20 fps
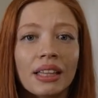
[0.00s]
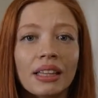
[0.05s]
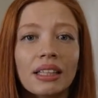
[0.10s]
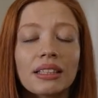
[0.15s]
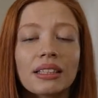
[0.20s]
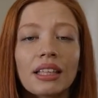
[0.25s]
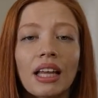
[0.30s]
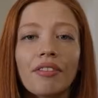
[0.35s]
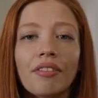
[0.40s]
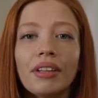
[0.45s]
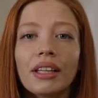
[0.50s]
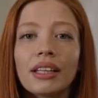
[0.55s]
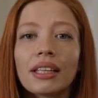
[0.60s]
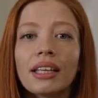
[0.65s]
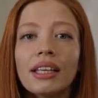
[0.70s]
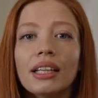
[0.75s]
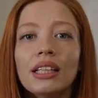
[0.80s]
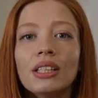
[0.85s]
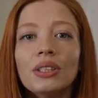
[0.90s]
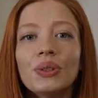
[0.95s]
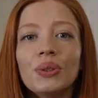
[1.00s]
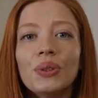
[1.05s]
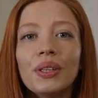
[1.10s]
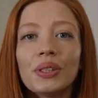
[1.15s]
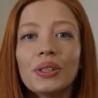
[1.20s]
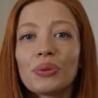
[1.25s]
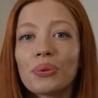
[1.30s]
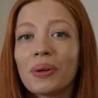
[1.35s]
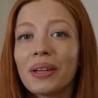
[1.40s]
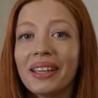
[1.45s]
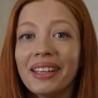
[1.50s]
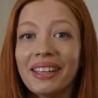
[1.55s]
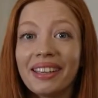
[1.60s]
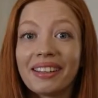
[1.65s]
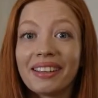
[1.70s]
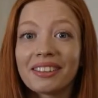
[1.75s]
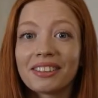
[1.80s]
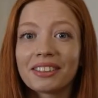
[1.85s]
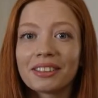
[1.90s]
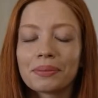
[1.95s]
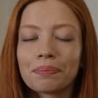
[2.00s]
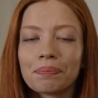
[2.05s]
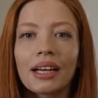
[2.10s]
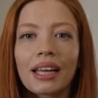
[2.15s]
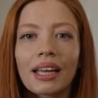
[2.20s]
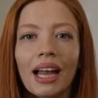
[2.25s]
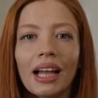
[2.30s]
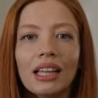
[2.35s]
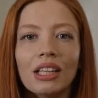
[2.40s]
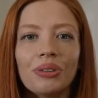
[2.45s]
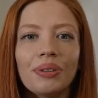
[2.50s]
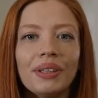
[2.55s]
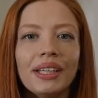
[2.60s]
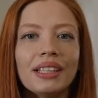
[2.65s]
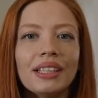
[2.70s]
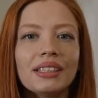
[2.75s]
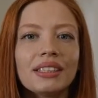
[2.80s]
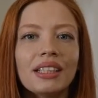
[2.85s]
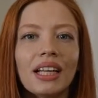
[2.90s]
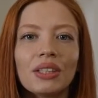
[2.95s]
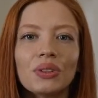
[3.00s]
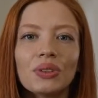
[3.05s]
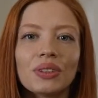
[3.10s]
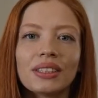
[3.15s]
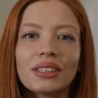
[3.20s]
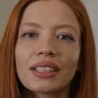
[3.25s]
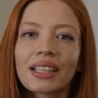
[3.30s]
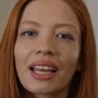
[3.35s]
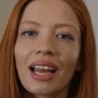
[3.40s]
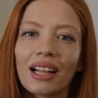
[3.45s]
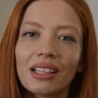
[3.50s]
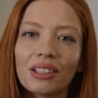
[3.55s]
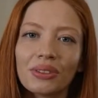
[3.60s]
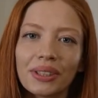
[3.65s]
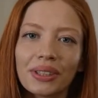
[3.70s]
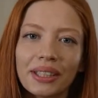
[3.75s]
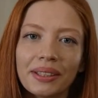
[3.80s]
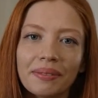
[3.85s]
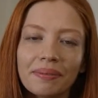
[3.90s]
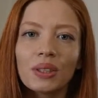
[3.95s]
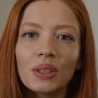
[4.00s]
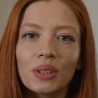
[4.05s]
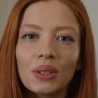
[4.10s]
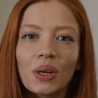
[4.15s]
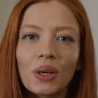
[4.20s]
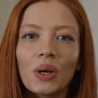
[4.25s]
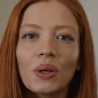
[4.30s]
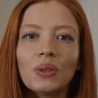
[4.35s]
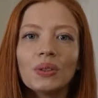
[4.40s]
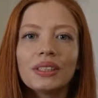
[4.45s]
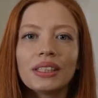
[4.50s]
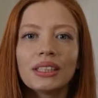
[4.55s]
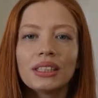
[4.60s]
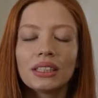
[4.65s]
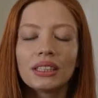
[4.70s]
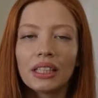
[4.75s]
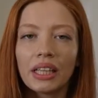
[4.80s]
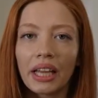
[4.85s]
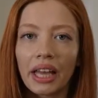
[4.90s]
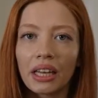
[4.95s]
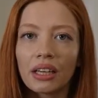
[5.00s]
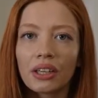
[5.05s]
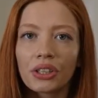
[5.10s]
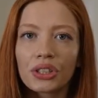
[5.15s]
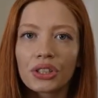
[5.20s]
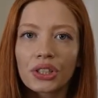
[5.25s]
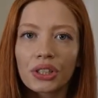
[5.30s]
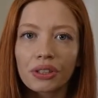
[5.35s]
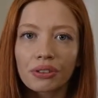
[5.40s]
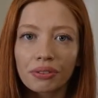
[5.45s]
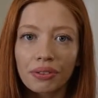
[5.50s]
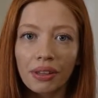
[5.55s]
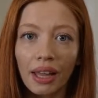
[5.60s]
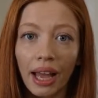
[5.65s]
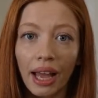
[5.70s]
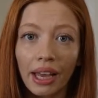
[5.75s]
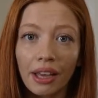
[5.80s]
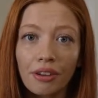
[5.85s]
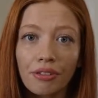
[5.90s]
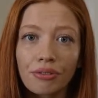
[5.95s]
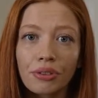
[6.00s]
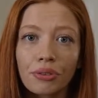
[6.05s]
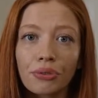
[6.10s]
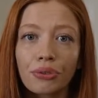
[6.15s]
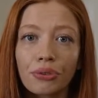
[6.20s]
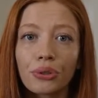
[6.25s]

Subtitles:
the stuff that kills you in 20 years. A calorie is not just a calorie. Glucose is the energy of life.